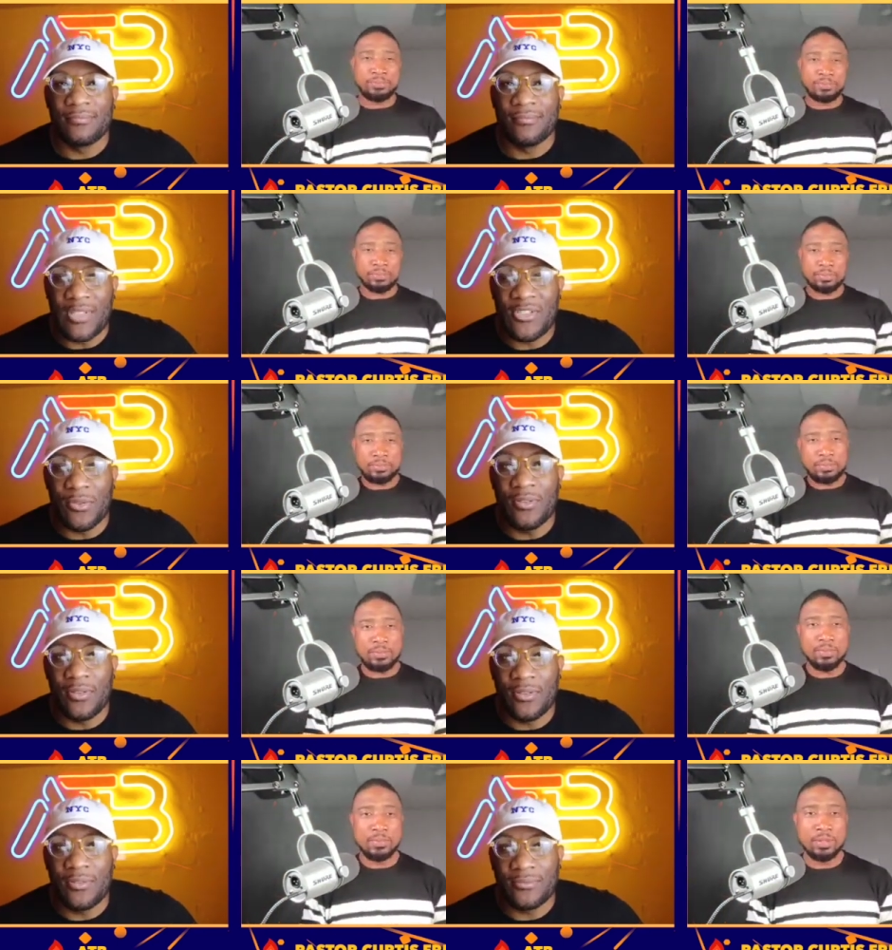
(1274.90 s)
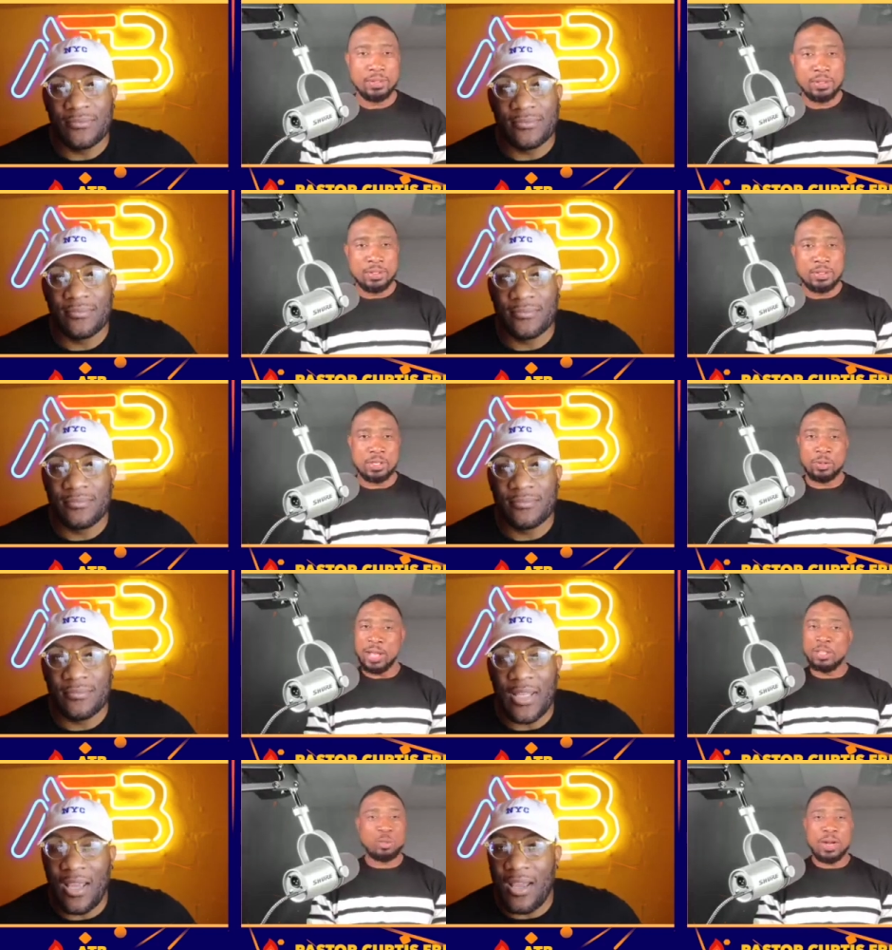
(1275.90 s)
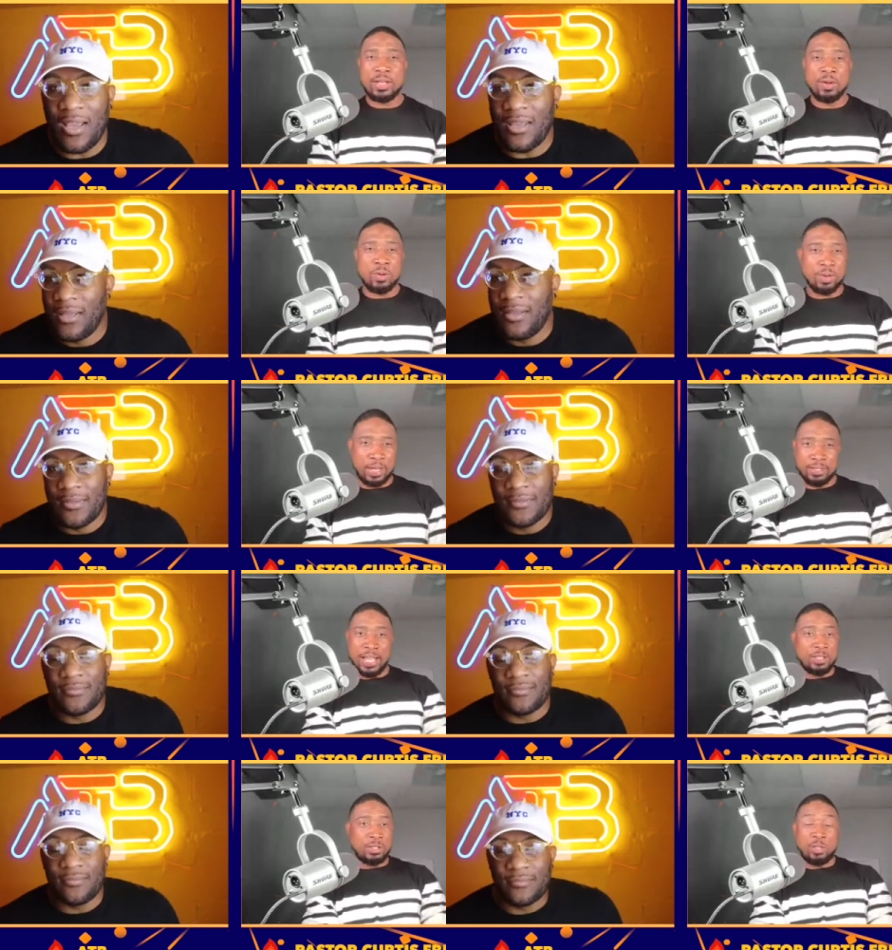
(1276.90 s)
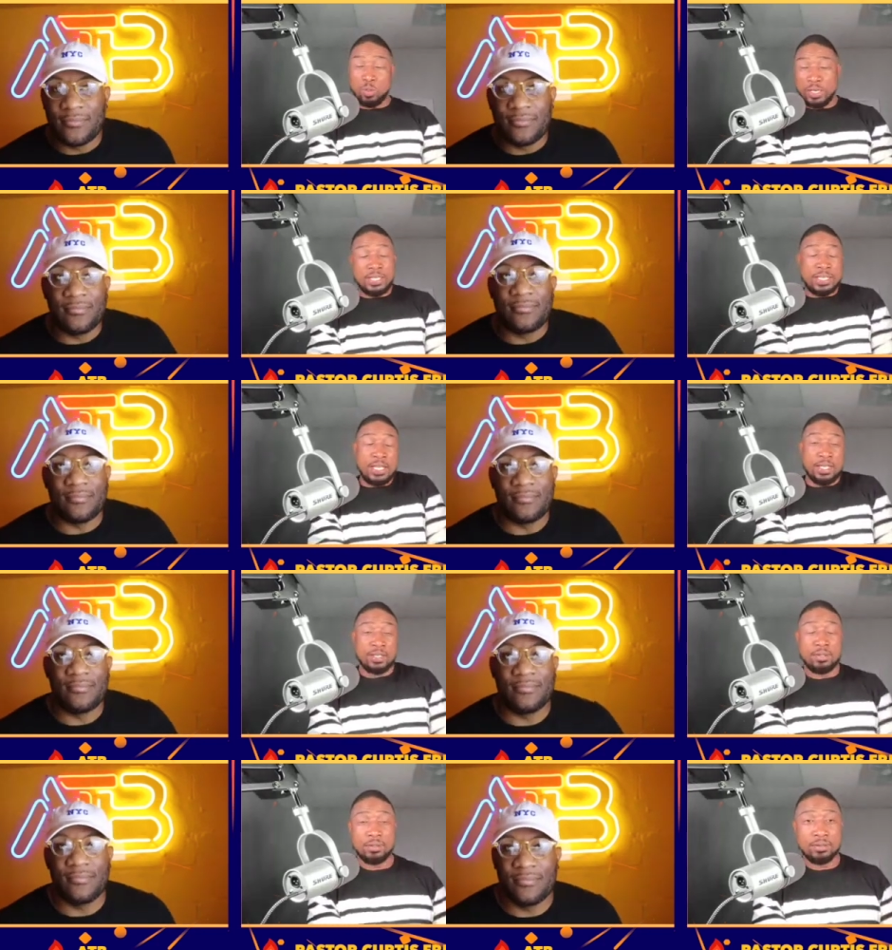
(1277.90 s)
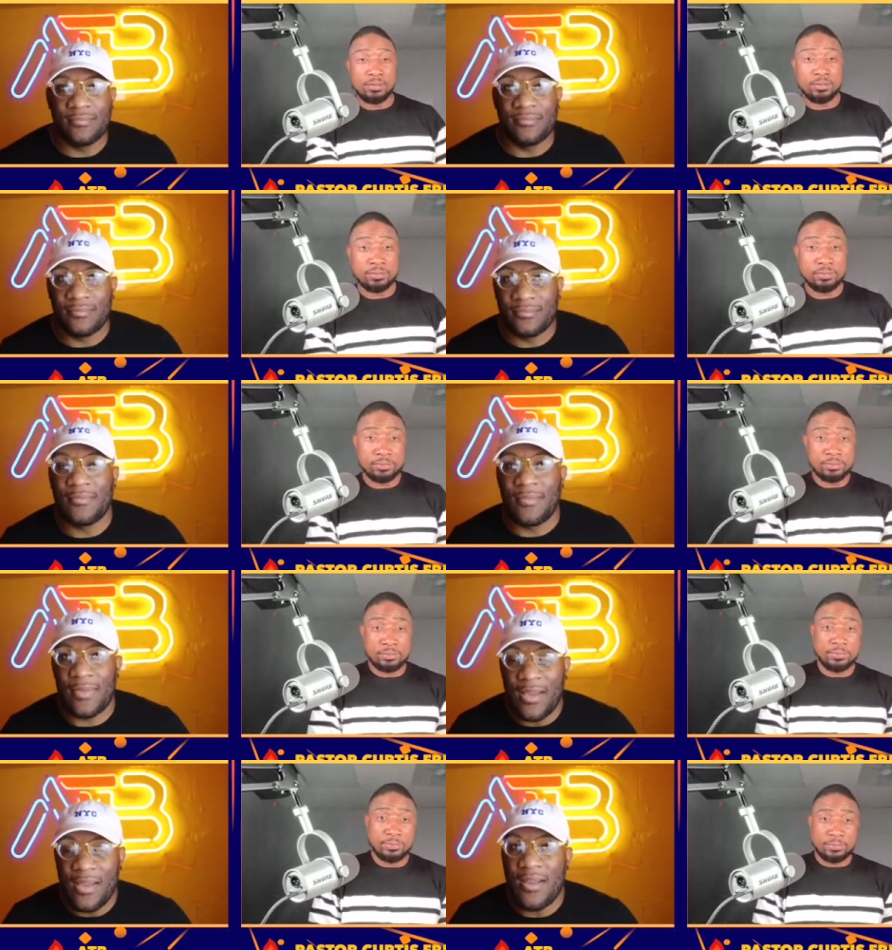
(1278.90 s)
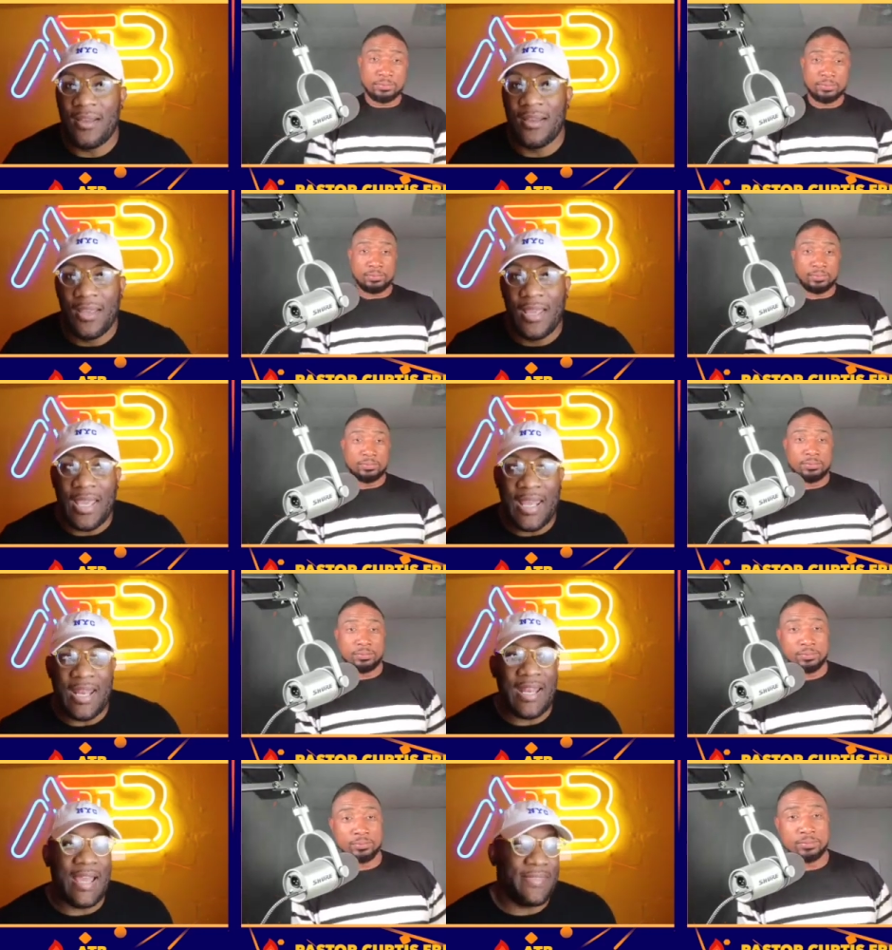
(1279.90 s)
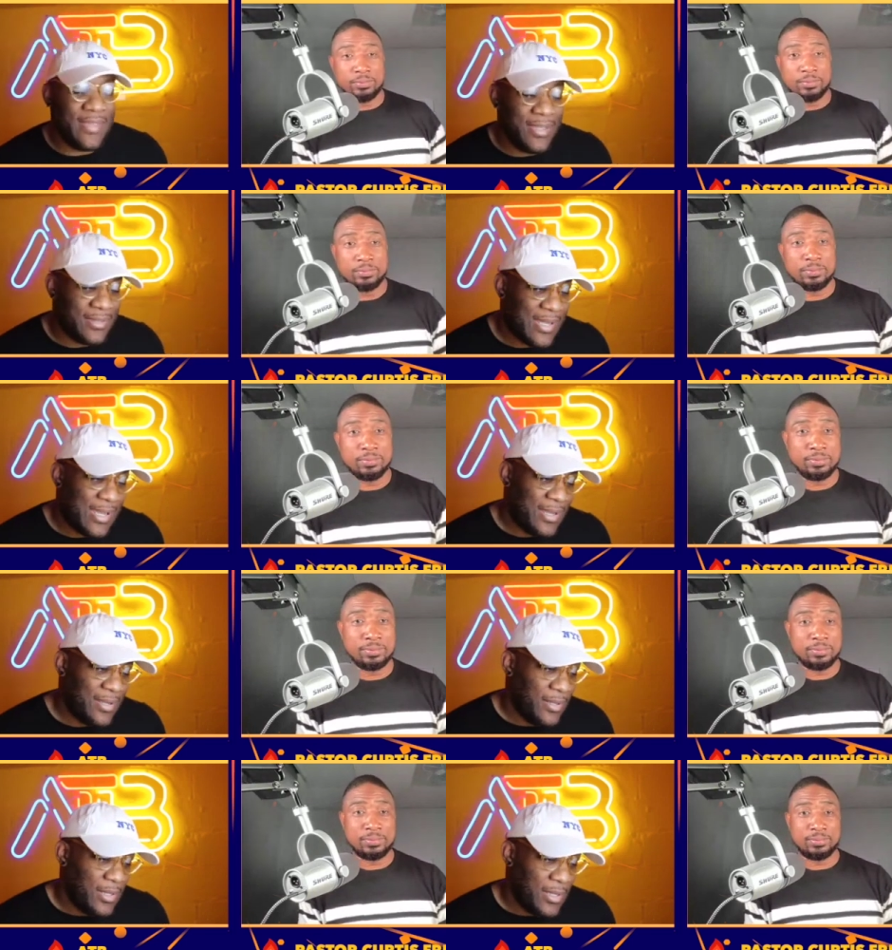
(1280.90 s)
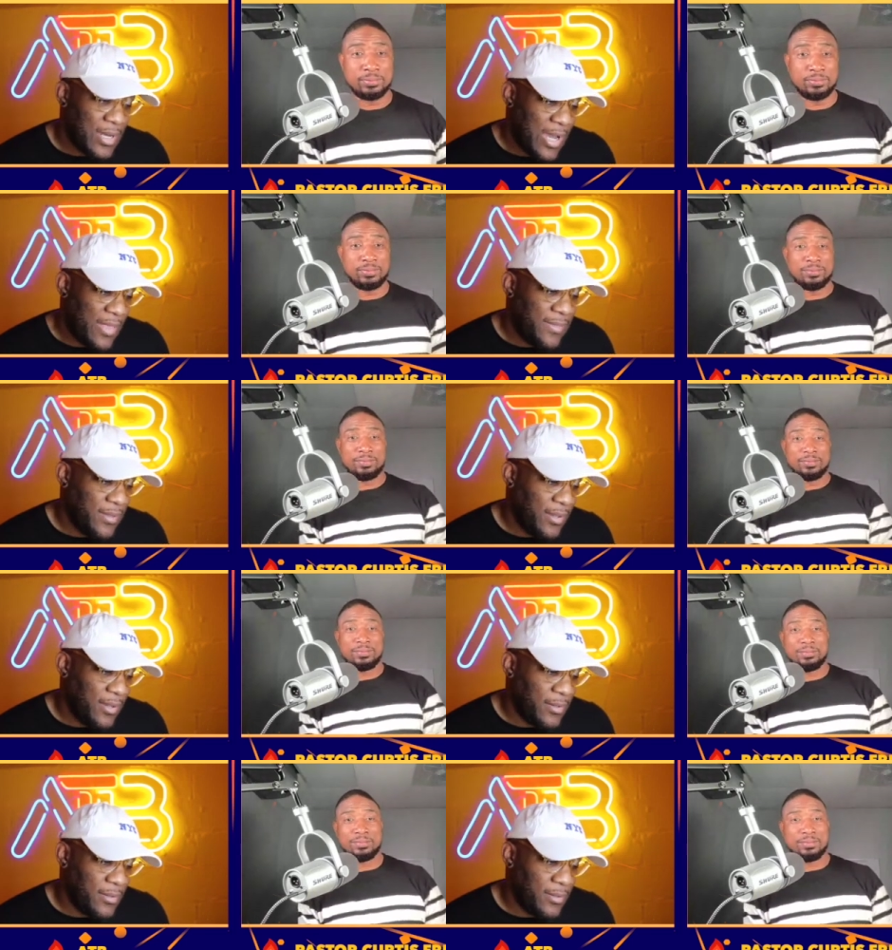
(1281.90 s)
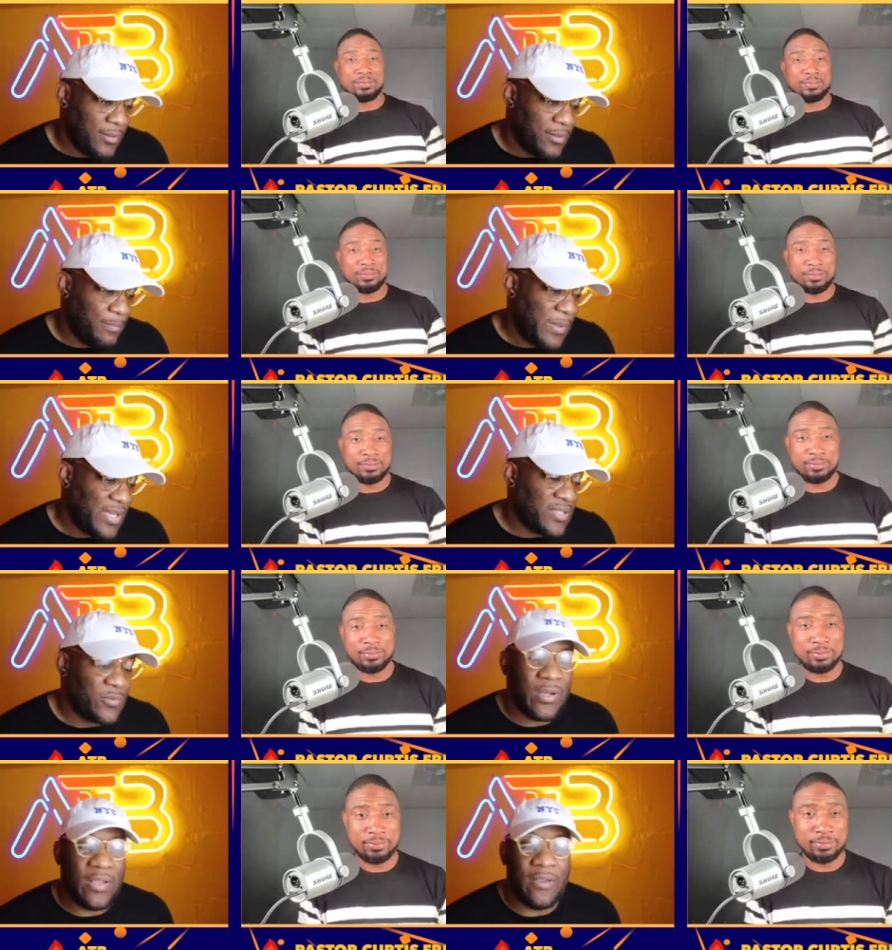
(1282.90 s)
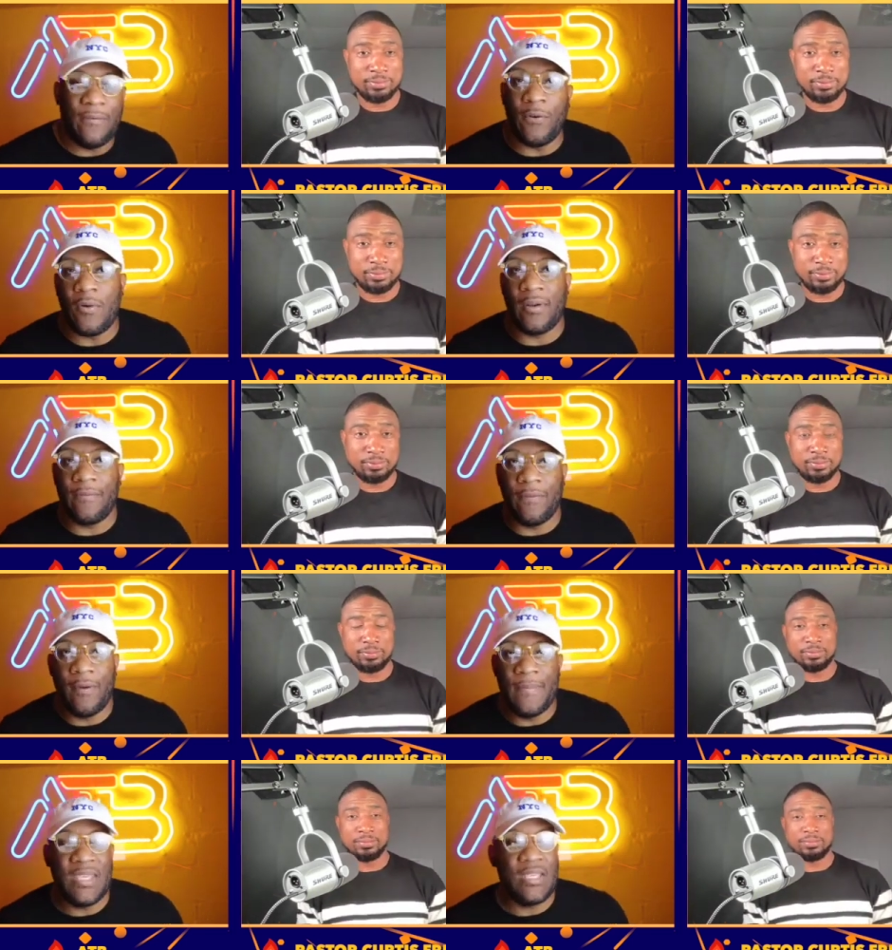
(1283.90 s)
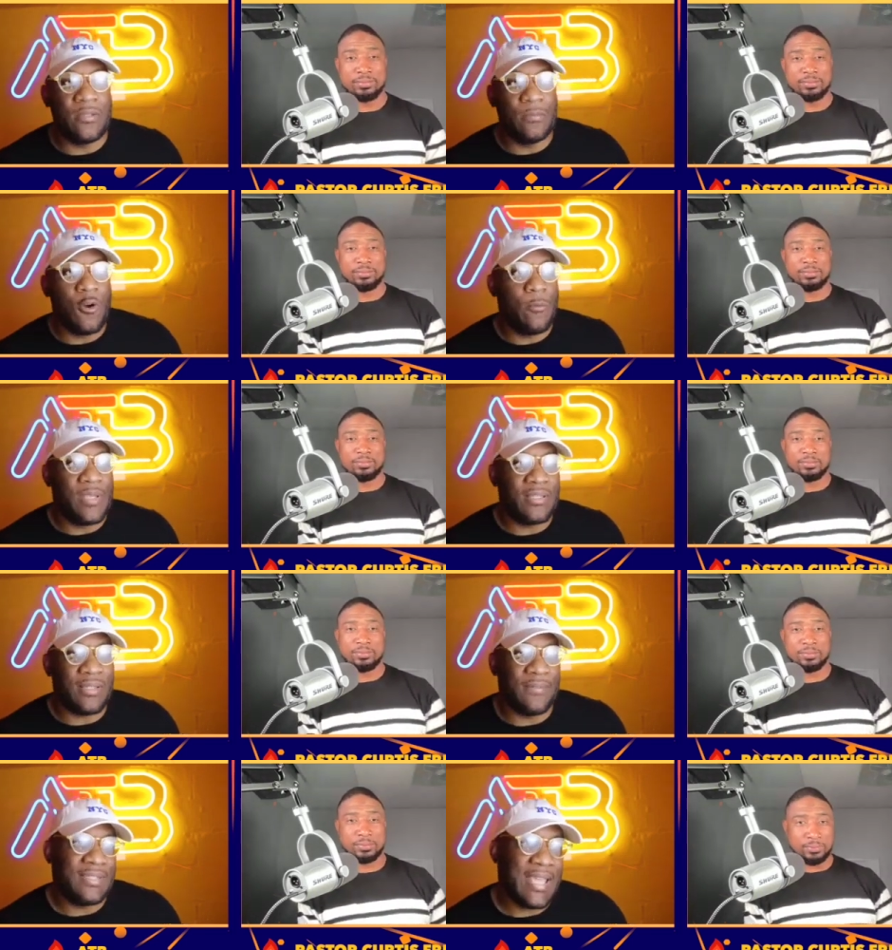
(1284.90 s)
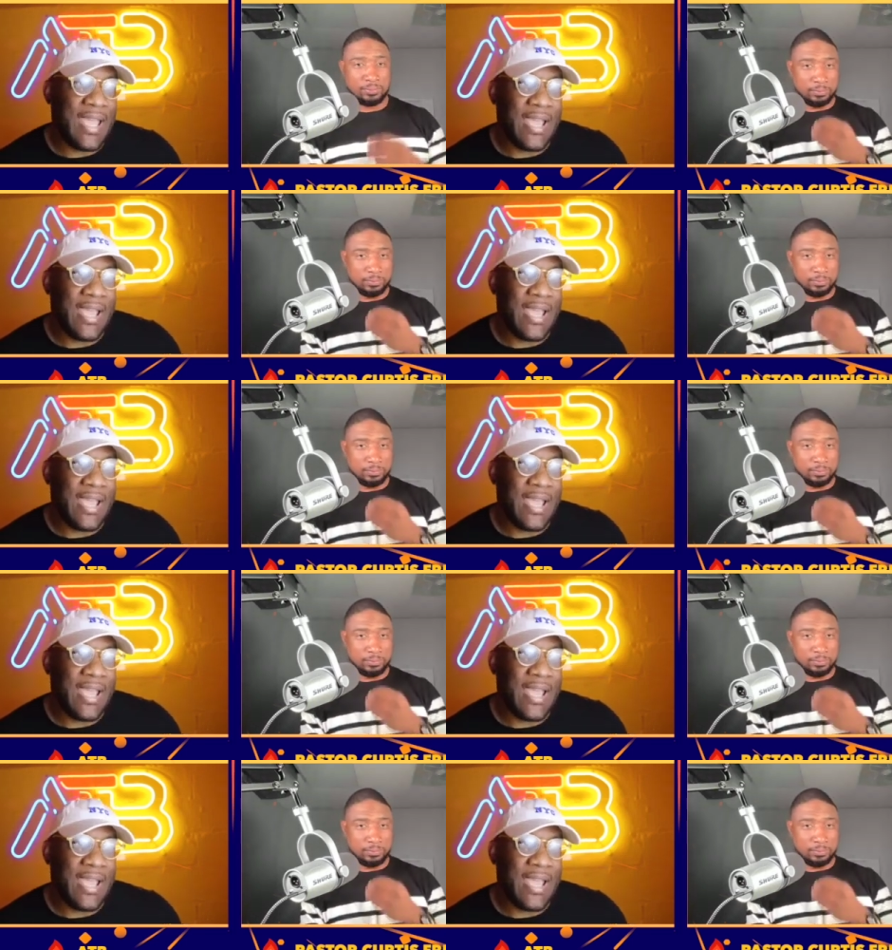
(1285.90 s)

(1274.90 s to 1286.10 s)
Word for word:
Speaker 1: Sure. So yeah. that's what he wanted. That's that's what he did. Yeah.
Speaker 2: And and I think that I think the best way forward from these moments of attack